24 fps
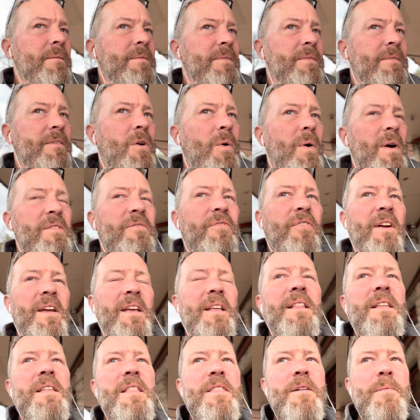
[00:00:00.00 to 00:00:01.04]
Quite
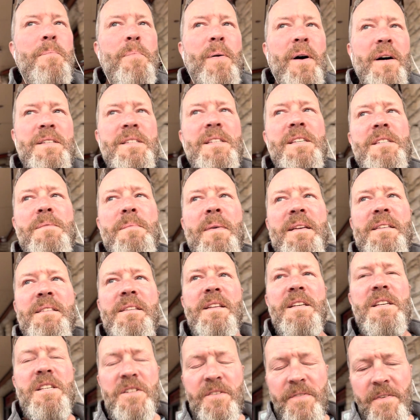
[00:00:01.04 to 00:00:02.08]
frankly, the bus is my
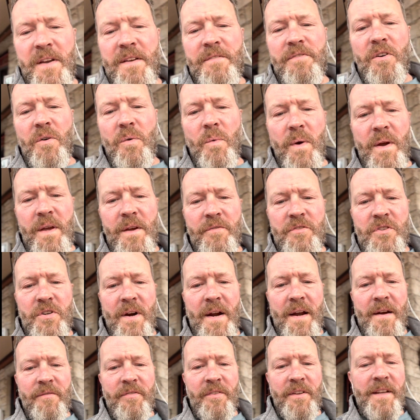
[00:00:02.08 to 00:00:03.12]
least favorite way of
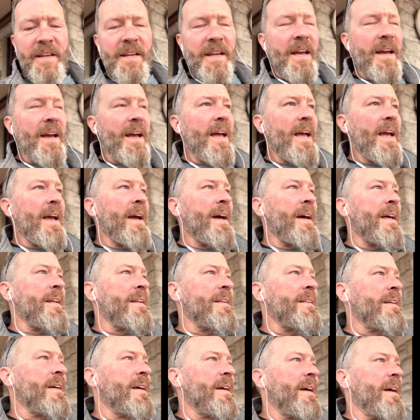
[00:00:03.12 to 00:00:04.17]
traveling,
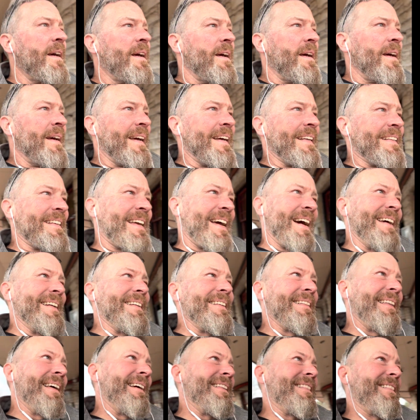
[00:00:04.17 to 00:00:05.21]
and it's kind
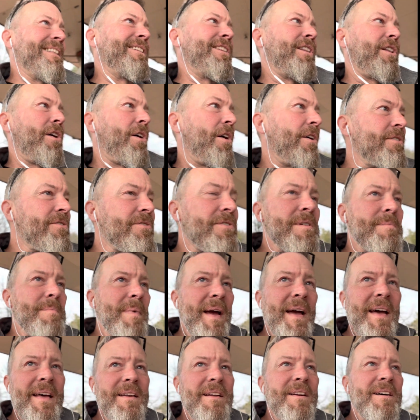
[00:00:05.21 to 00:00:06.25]
of like the
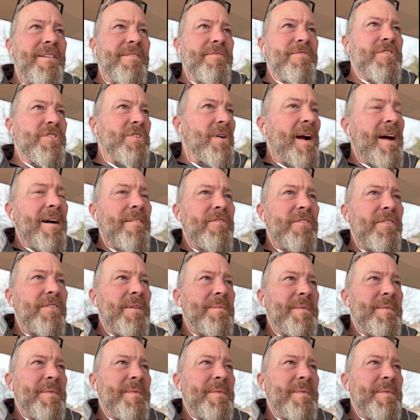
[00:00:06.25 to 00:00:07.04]
laundromat of travel.